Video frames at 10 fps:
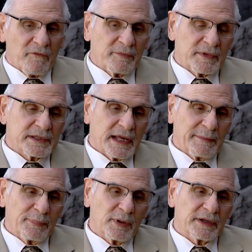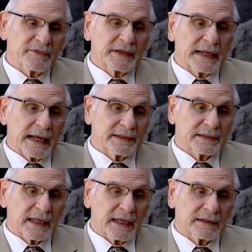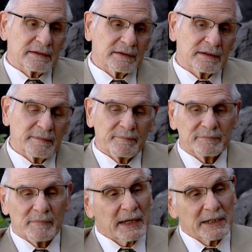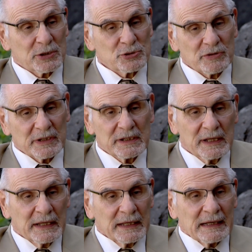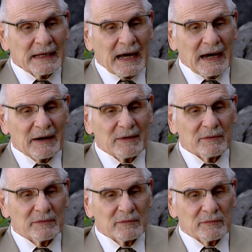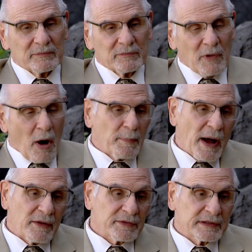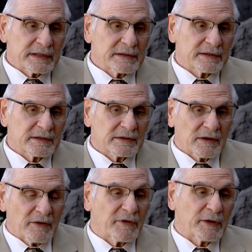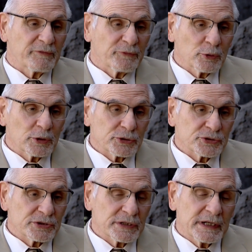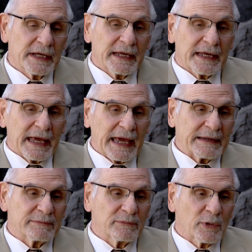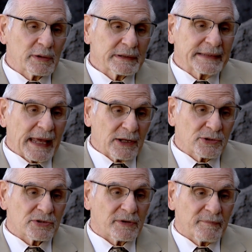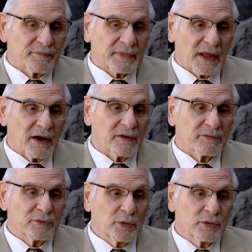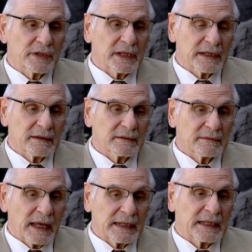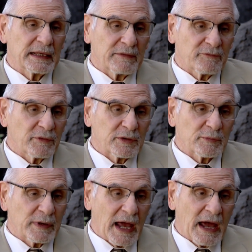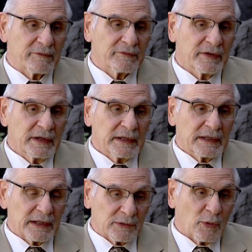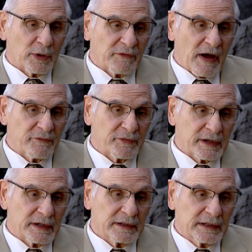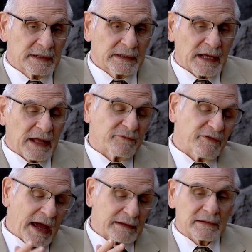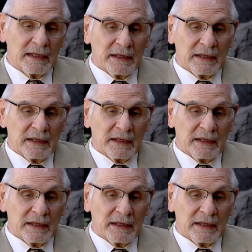from the standpoint of the United States, my country, our policies are very foolish, and we're in danger of losing any influence we have in the Horn of Africa. And in fact,